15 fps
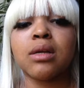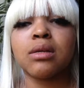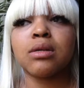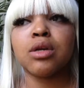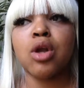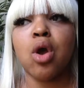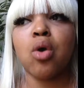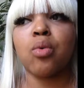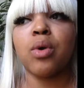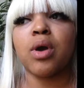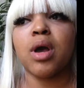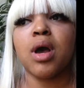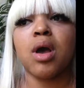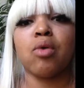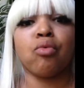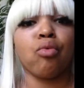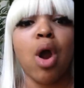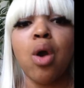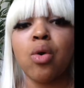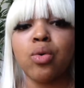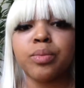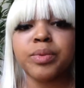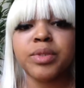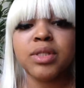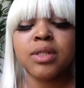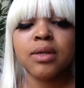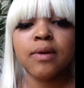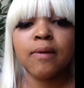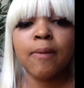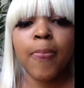robes.
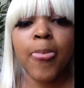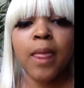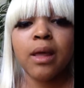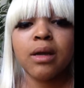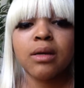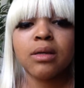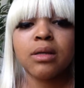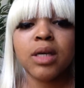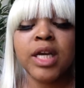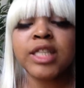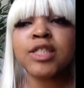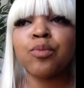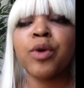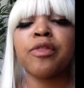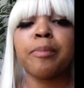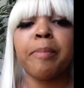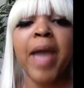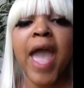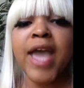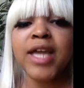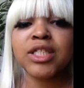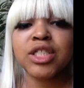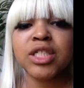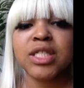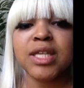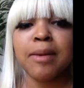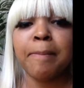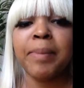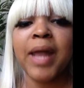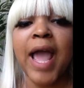It's with badges
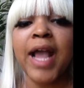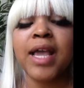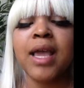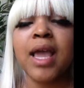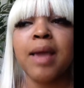and black